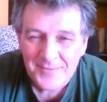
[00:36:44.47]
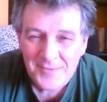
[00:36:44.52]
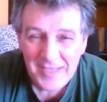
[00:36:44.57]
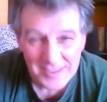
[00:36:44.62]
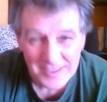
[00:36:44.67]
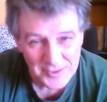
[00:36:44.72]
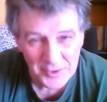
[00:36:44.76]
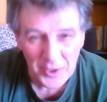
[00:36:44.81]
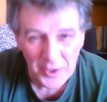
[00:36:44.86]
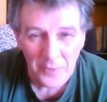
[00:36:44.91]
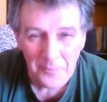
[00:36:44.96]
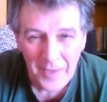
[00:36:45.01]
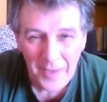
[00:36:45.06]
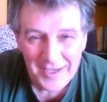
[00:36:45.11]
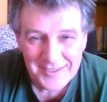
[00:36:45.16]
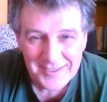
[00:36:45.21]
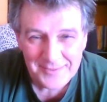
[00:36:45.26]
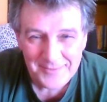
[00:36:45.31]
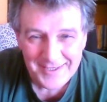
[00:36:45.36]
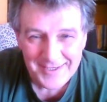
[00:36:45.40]
tend to come
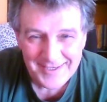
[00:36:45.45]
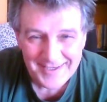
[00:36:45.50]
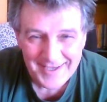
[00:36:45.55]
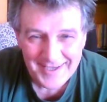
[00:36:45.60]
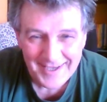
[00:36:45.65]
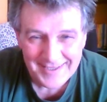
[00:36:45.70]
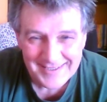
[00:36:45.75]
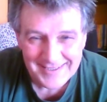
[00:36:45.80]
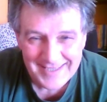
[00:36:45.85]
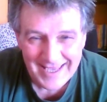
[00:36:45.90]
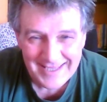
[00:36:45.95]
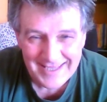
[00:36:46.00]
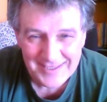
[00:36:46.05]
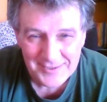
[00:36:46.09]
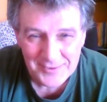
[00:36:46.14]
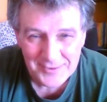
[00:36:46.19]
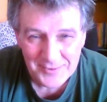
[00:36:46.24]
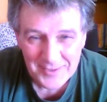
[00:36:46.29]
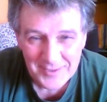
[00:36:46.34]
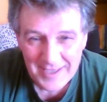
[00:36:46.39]
back to me and tend
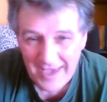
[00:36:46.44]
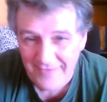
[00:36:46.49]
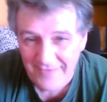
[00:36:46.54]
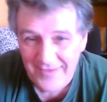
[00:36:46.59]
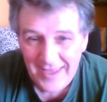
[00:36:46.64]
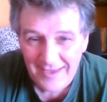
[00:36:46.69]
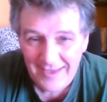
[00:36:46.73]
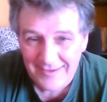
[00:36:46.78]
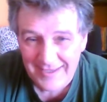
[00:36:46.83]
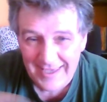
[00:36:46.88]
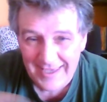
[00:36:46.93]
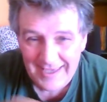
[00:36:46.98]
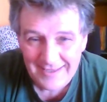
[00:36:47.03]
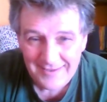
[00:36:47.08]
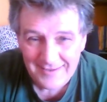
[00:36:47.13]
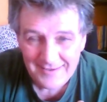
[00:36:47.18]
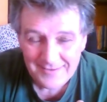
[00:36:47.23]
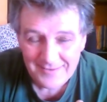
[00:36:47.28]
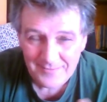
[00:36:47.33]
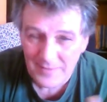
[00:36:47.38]
to, every now and again,
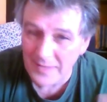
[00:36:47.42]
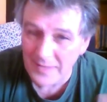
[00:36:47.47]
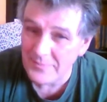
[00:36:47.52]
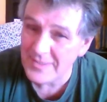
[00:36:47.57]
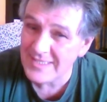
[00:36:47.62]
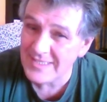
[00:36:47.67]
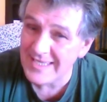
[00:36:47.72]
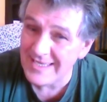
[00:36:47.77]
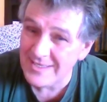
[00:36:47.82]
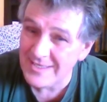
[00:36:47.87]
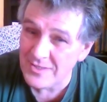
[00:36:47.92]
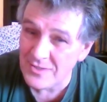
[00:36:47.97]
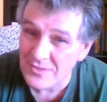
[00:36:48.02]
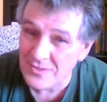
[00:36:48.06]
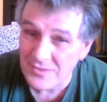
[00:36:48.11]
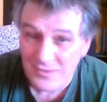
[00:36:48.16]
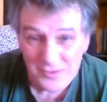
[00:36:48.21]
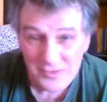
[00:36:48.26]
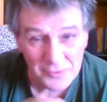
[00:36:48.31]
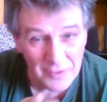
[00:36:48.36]
might be 10
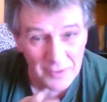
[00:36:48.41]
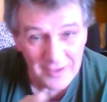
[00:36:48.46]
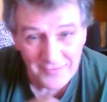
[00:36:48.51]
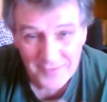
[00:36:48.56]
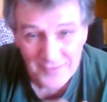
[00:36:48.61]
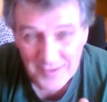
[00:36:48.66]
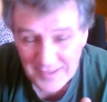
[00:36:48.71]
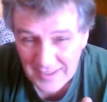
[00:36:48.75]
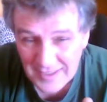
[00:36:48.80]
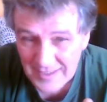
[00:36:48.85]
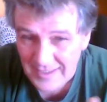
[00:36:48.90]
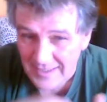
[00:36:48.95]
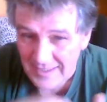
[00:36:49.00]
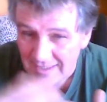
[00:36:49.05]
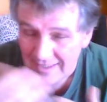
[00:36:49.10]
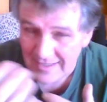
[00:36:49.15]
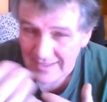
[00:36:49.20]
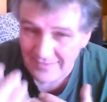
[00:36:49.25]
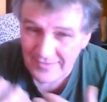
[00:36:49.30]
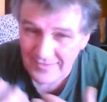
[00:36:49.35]
years or 12 years,
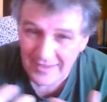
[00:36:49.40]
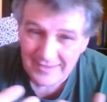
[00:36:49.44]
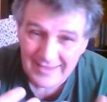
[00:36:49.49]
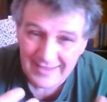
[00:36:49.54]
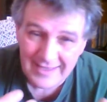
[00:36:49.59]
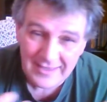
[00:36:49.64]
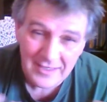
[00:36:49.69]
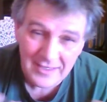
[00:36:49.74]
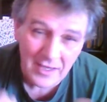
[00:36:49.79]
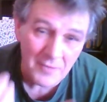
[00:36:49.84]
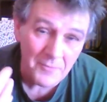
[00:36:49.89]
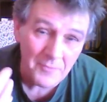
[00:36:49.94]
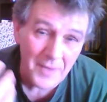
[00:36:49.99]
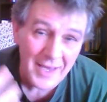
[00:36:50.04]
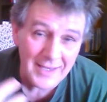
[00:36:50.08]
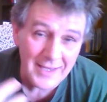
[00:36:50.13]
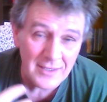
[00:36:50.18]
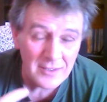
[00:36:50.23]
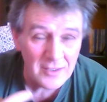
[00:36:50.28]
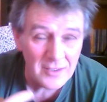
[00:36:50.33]
every now and again come
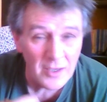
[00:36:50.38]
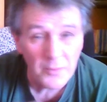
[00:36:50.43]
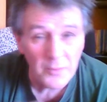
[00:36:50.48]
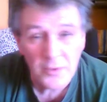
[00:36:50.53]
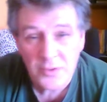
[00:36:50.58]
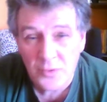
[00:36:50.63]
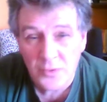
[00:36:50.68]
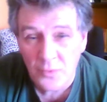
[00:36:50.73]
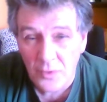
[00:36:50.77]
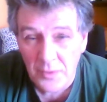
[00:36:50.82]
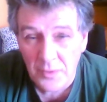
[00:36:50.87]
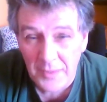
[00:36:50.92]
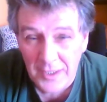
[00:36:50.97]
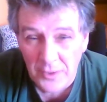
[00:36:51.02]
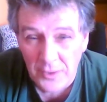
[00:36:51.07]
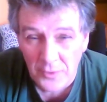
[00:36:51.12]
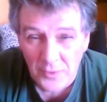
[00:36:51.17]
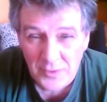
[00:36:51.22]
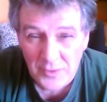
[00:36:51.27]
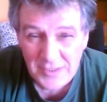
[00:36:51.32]
back and come onto one of my
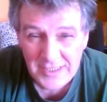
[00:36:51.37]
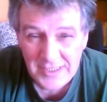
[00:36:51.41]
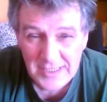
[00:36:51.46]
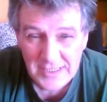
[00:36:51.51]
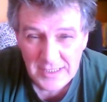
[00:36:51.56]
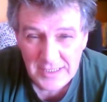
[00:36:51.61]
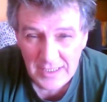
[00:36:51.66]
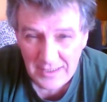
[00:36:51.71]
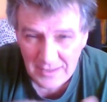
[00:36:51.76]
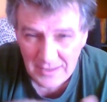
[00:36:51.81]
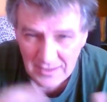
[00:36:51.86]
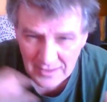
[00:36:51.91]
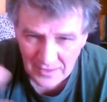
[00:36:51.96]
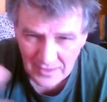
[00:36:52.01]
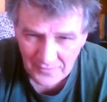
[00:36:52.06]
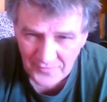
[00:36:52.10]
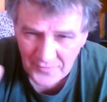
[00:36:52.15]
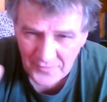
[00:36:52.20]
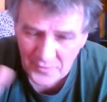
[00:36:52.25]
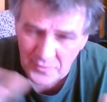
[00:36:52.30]
courses and
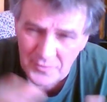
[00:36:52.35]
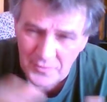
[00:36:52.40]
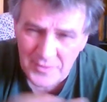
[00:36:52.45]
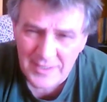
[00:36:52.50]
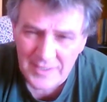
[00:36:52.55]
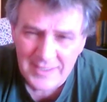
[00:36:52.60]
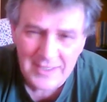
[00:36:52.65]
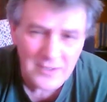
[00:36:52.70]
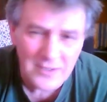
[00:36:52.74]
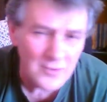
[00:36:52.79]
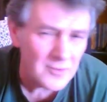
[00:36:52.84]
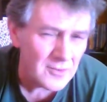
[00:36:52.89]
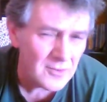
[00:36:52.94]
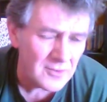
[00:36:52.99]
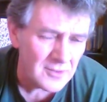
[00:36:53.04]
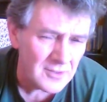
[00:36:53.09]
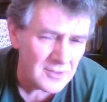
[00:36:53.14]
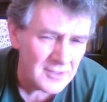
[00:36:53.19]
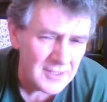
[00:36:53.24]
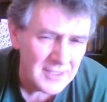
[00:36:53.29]
come for a reading
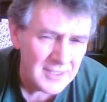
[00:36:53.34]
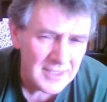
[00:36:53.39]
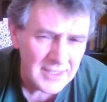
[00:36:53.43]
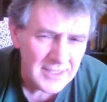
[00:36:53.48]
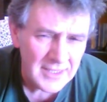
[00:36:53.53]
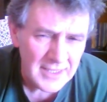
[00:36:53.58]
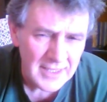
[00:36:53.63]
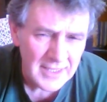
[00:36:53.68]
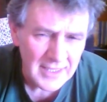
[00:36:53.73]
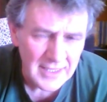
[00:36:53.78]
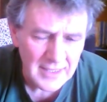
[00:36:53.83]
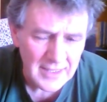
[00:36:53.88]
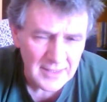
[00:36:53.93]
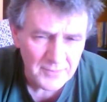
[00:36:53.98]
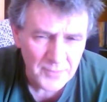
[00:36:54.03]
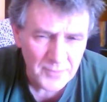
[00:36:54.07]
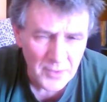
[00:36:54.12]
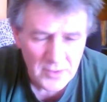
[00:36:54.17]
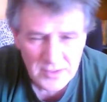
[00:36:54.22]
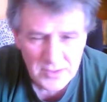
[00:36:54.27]
or
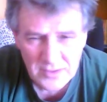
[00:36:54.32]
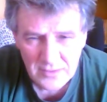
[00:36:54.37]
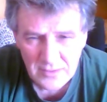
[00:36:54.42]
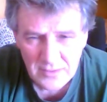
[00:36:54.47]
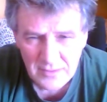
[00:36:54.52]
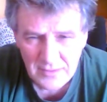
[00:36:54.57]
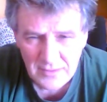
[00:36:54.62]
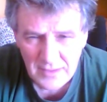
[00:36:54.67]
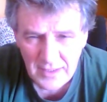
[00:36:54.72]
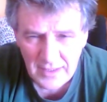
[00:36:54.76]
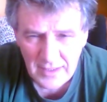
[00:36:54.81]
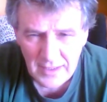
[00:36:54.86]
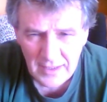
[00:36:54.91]
a personal